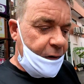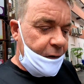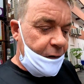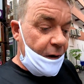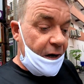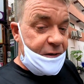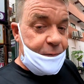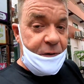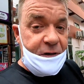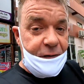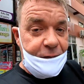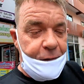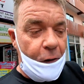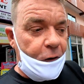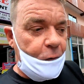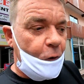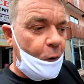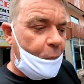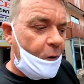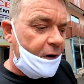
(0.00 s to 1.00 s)
you asked me to
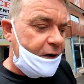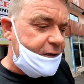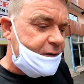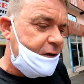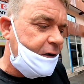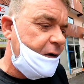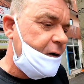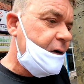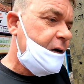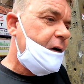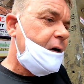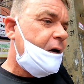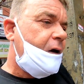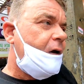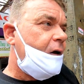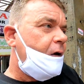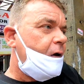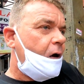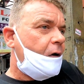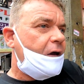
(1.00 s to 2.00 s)
follow up on it
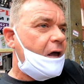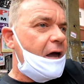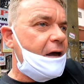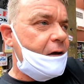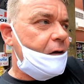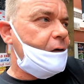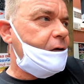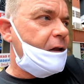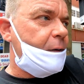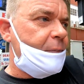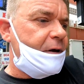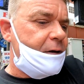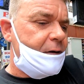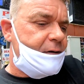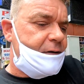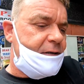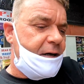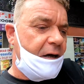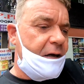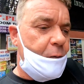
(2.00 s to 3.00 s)
okay let me
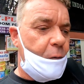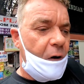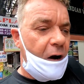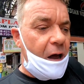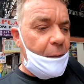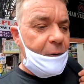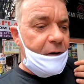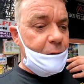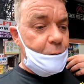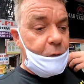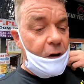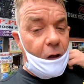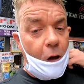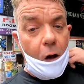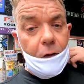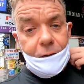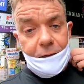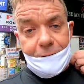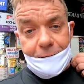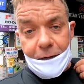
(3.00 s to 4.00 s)
tell you what happened well
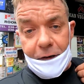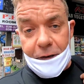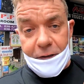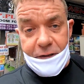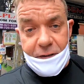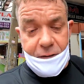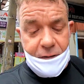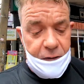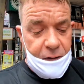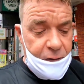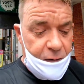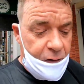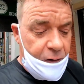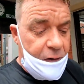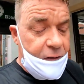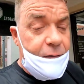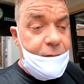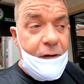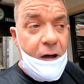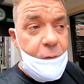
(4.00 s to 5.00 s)
on the first
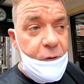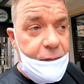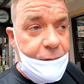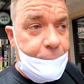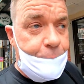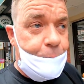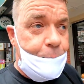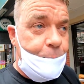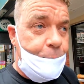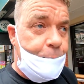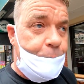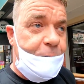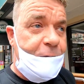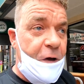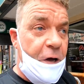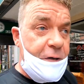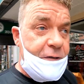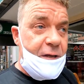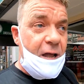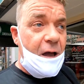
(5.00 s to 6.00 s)
the very
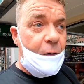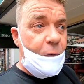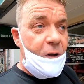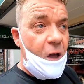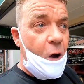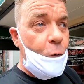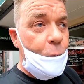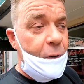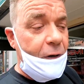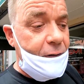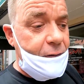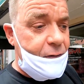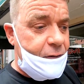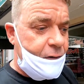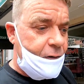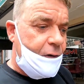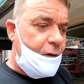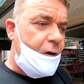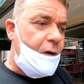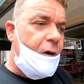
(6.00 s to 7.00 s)
first night we opened
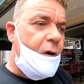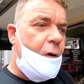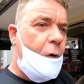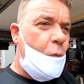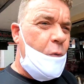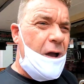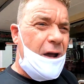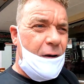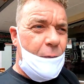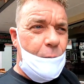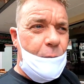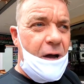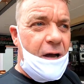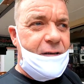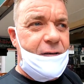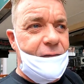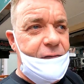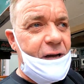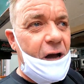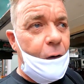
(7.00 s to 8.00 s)
we had a
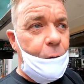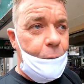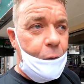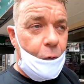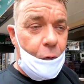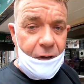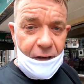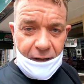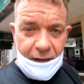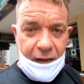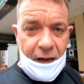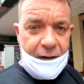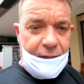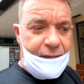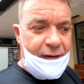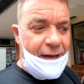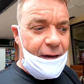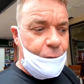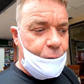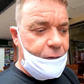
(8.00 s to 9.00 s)
massive downpour and it kind
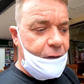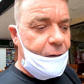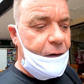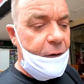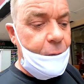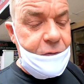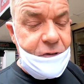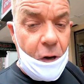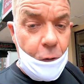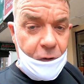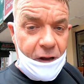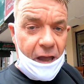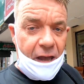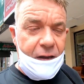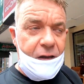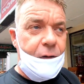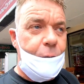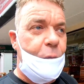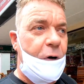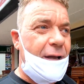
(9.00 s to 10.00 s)
of killed it it was
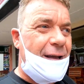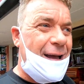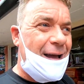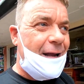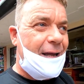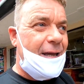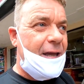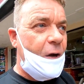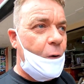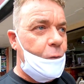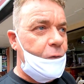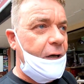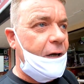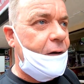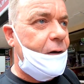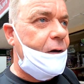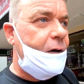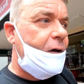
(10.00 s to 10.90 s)
okay but it kind of killed it